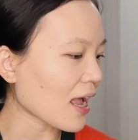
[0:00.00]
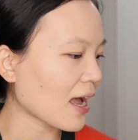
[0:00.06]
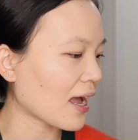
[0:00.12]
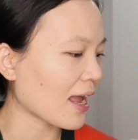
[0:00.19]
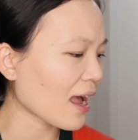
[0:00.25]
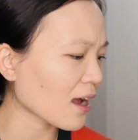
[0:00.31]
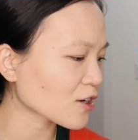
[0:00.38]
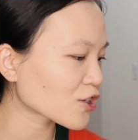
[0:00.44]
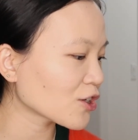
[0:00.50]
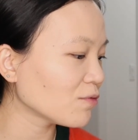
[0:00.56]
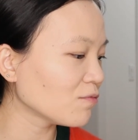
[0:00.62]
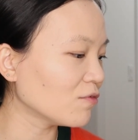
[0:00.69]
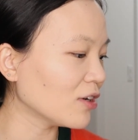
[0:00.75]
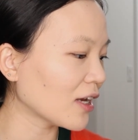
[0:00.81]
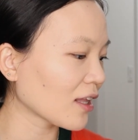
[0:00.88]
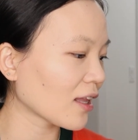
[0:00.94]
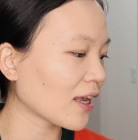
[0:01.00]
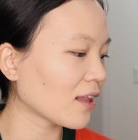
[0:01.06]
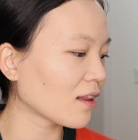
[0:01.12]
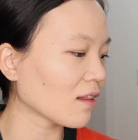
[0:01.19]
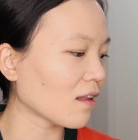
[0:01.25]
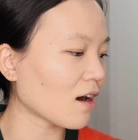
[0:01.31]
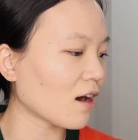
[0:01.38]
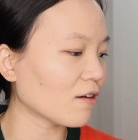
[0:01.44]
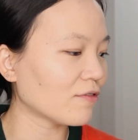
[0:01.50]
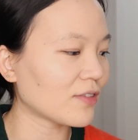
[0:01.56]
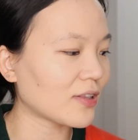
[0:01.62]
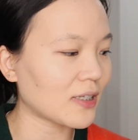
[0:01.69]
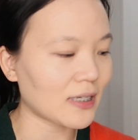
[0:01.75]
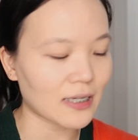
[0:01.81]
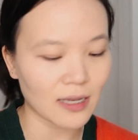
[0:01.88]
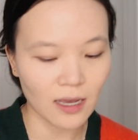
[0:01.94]
I actually really love
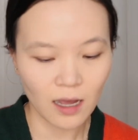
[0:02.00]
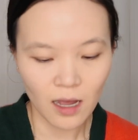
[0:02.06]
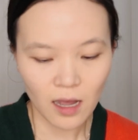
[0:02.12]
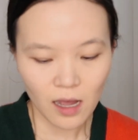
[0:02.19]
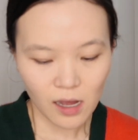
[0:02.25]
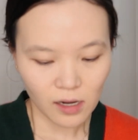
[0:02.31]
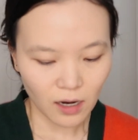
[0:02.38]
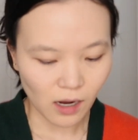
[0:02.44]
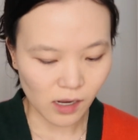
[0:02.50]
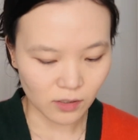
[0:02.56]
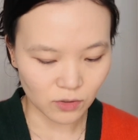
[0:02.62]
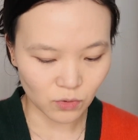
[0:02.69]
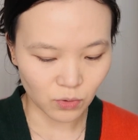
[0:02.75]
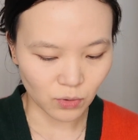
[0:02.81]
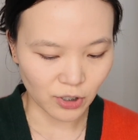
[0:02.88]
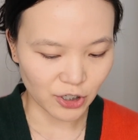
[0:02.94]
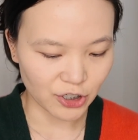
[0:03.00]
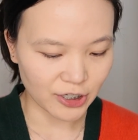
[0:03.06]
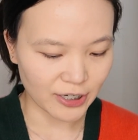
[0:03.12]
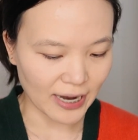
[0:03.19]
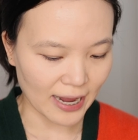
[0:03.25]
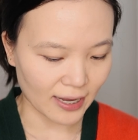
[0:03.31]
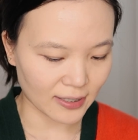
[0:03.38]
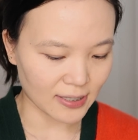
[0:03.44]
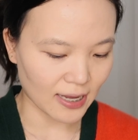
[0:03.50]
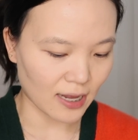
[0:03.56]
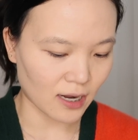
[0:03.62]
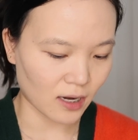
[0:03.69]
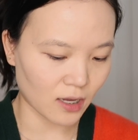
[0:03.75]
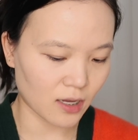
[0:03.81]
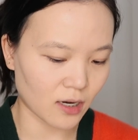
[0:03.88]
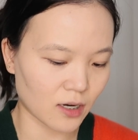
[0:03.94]
the contour shade
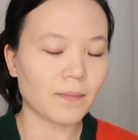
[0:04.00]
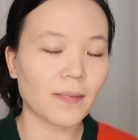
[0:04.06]
in here.